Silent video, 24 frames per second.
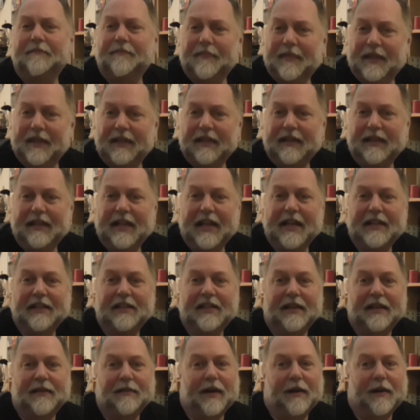But in the end,
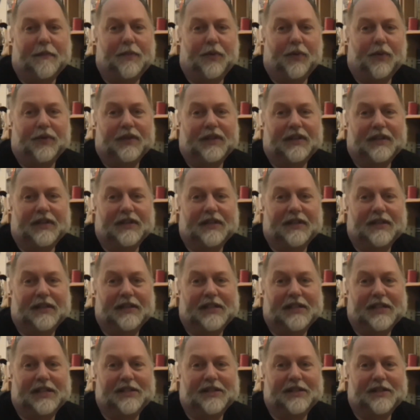I brought the
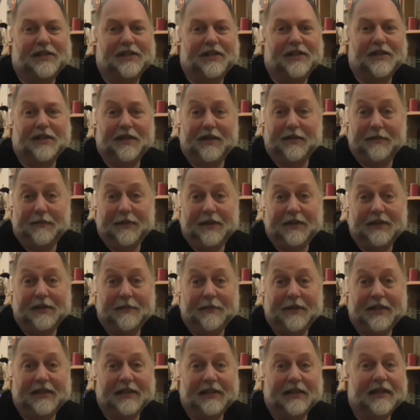teacher to the community
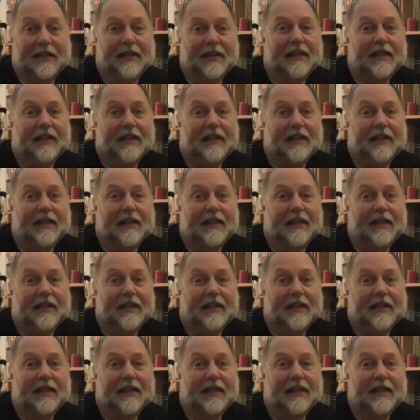meeting